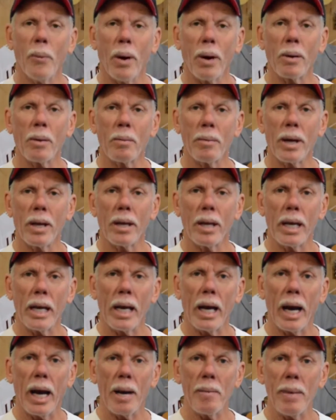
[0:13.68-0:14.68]
Welcome to the
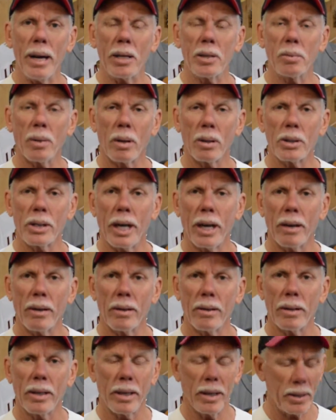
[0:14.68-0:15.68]
iBaseball
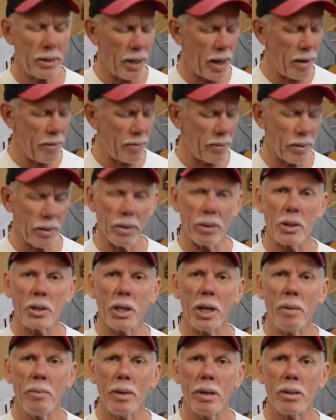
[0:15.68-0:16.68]
channel. Uh, time for a little
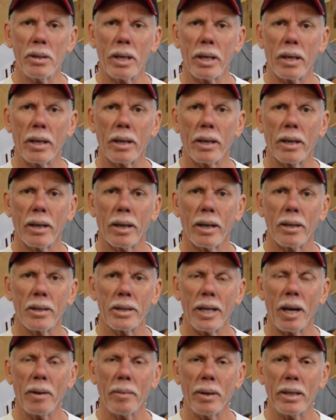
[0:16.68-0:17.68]
chin music uh,
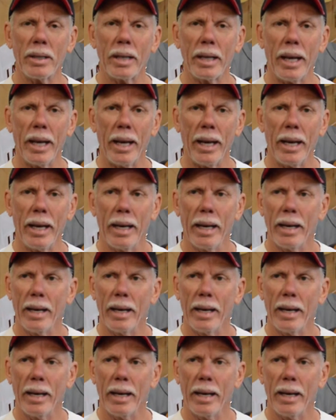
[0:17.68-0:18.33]
segment today.